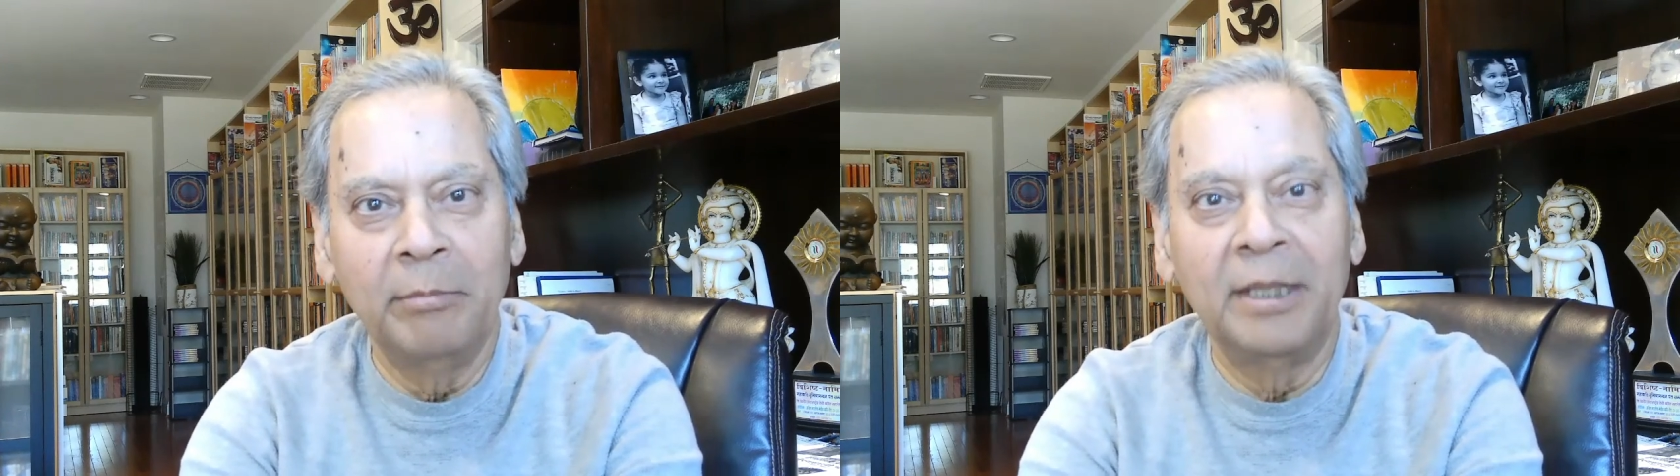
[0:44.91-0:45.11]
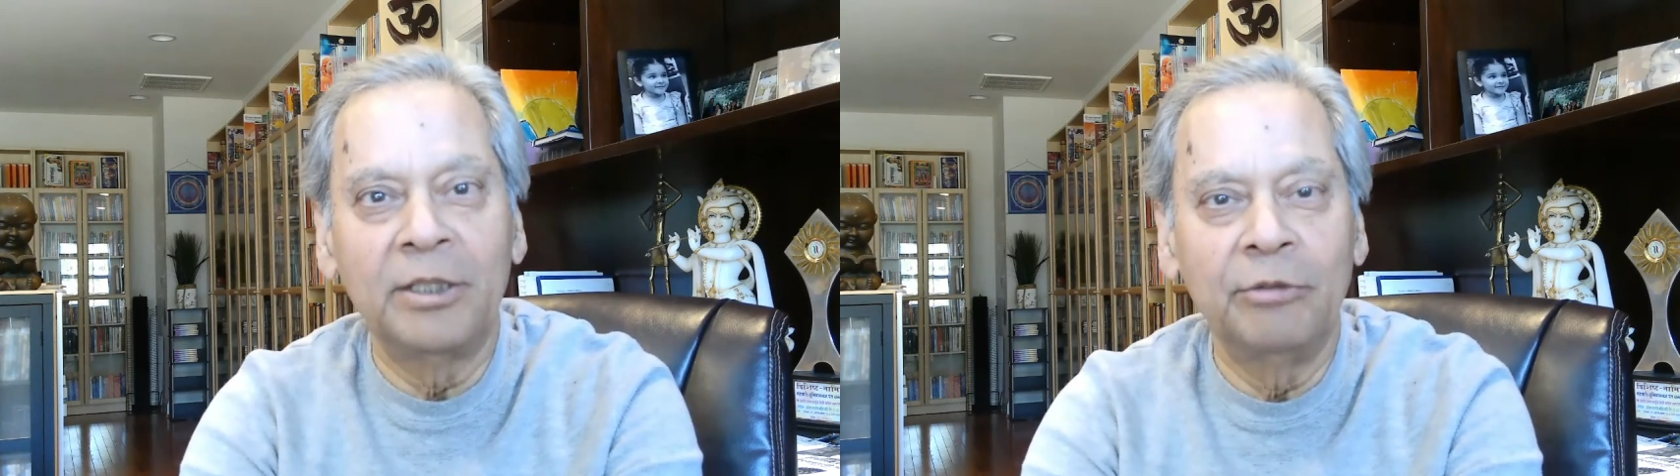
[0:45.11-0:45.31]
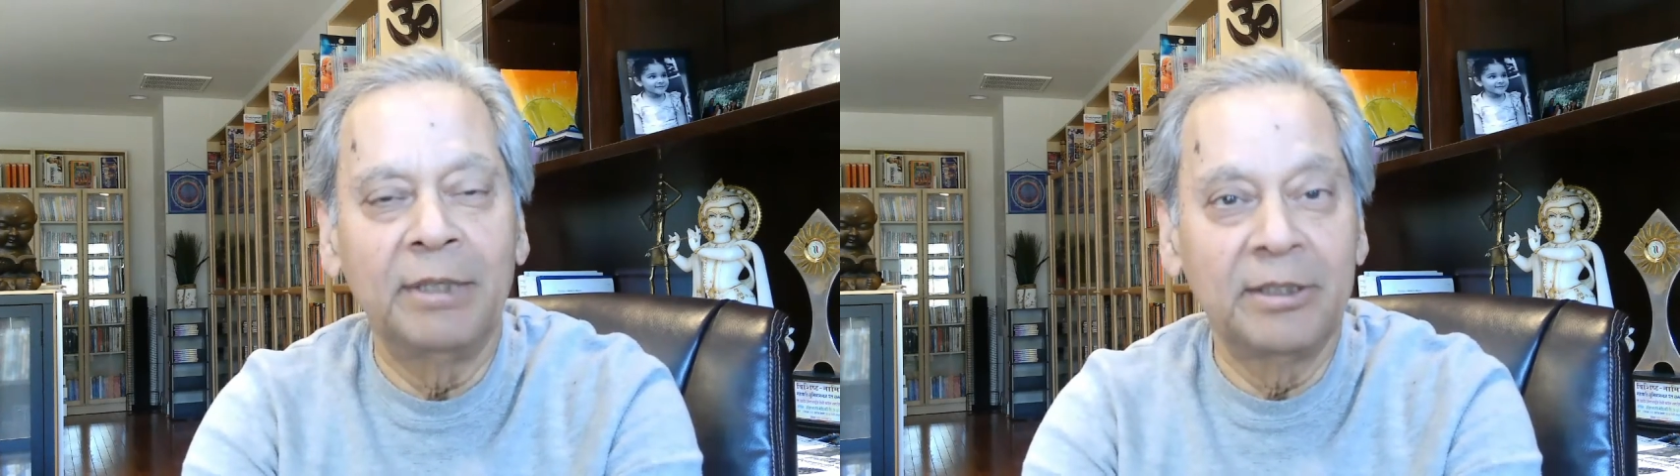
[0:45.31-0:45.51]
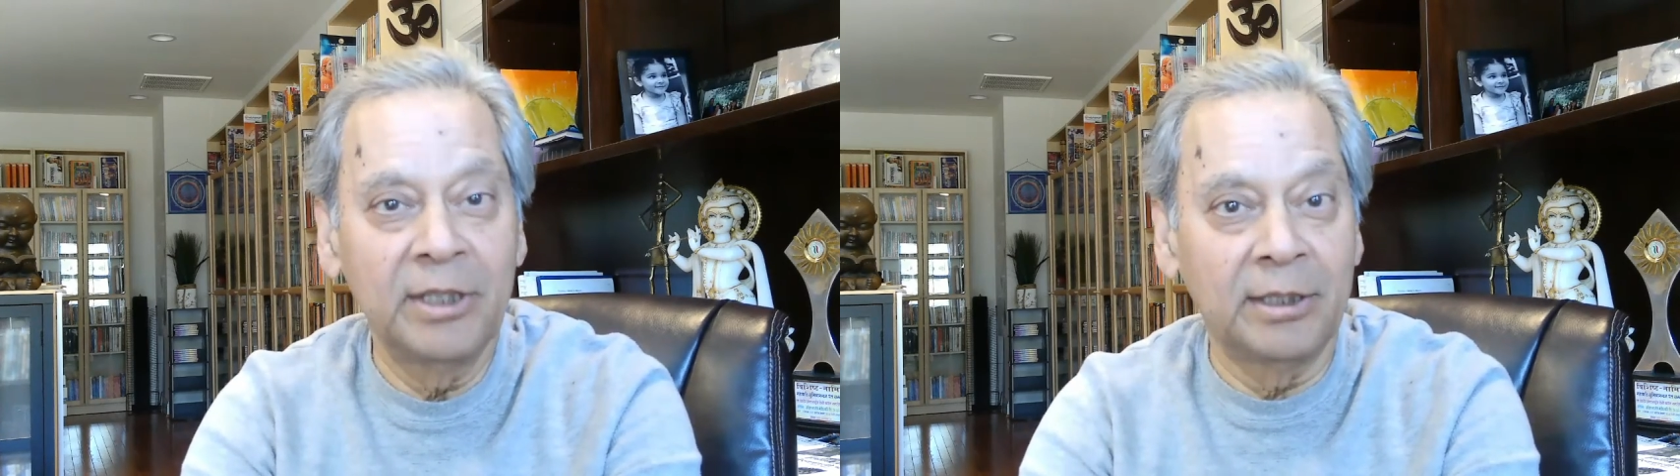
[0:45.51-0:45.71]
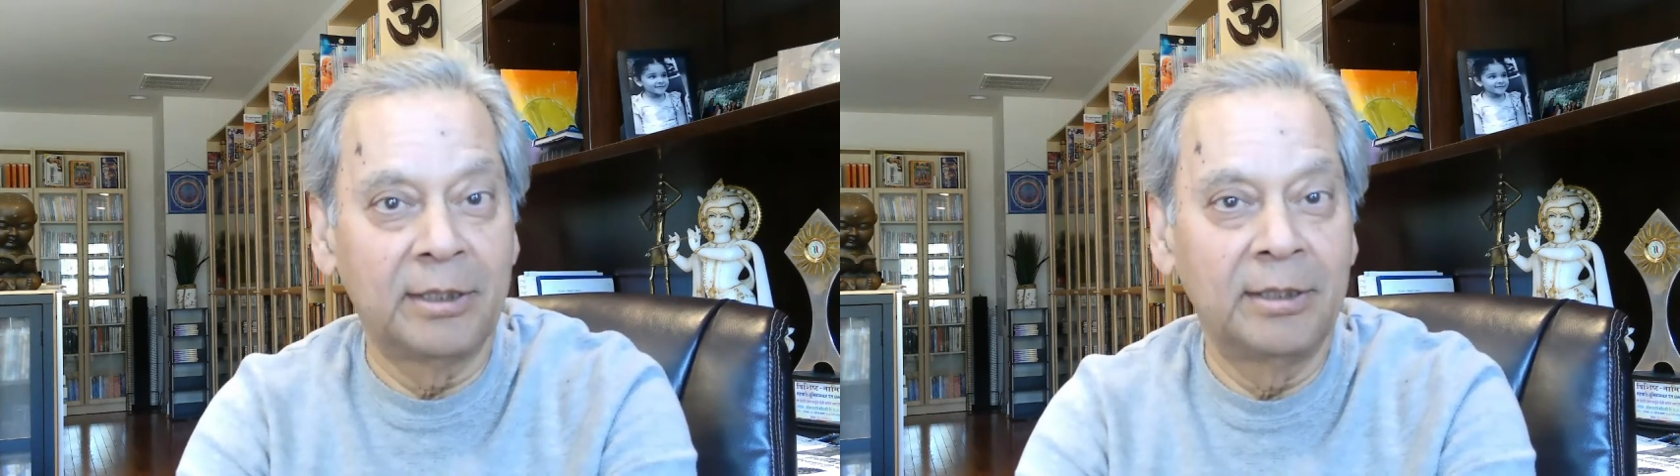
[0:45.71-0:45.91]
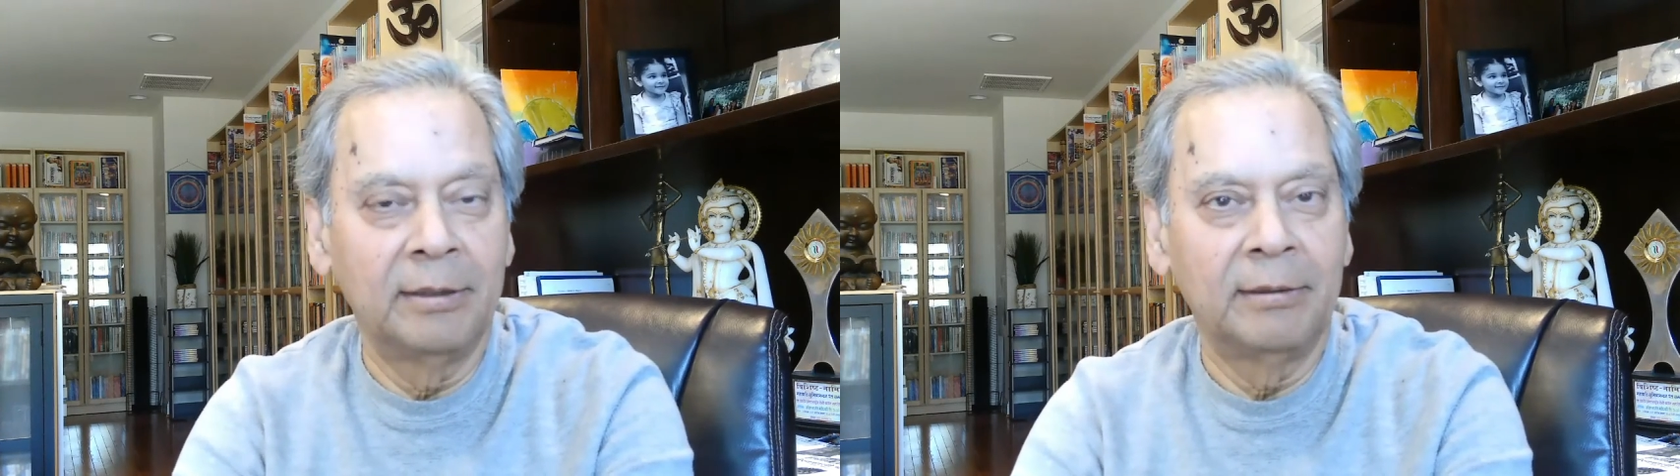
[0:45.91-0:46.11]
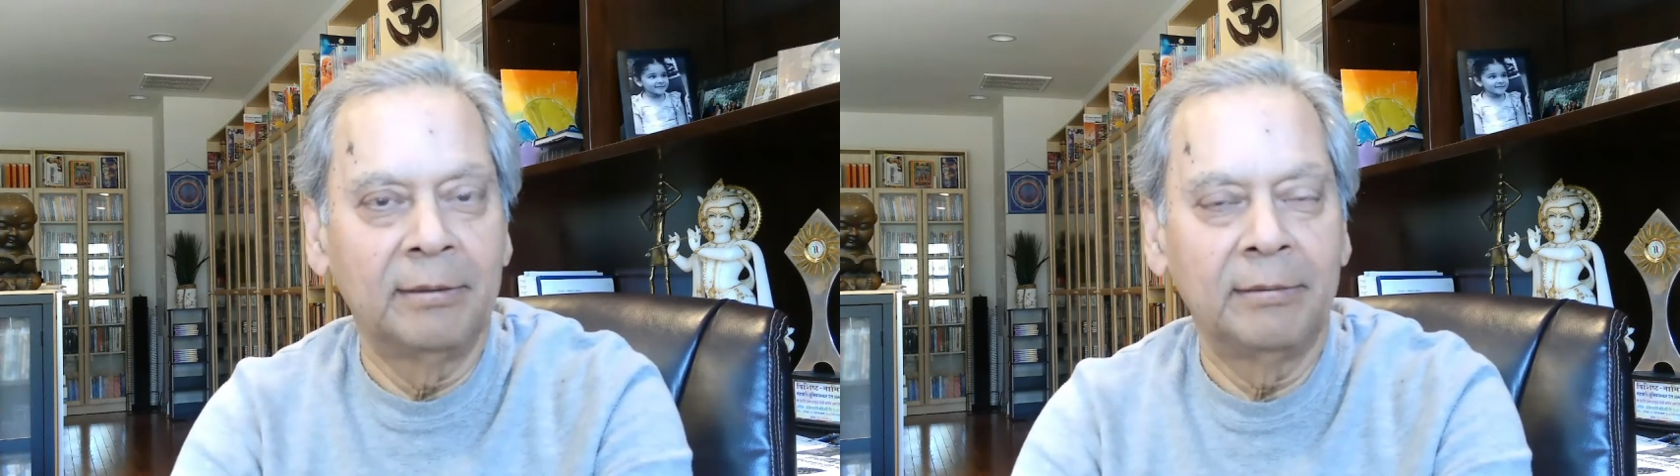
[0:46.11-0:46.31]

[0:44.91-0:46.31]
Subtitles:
makes you exist?